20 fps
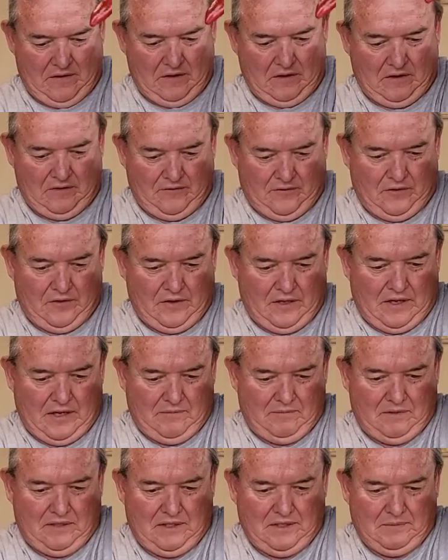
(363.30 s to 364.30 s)
look for the
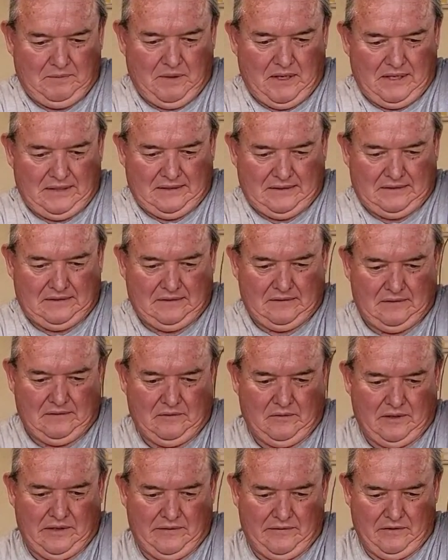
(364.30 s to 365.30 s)
empty spots,
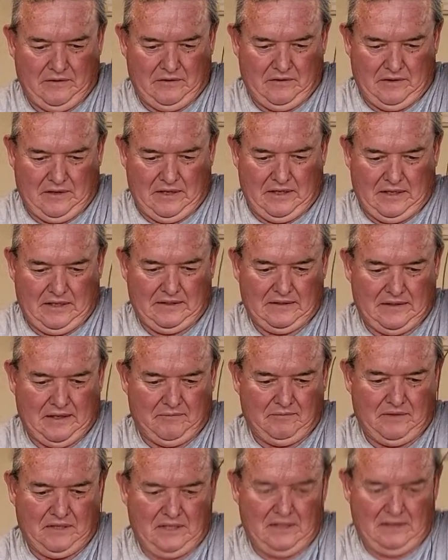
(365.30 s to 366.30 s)
whatever you think is
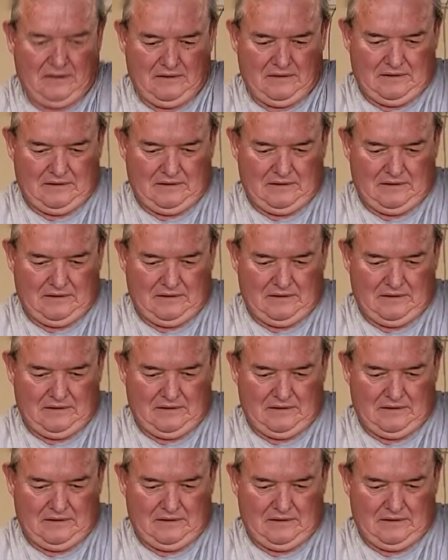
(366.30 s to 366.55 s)
empty.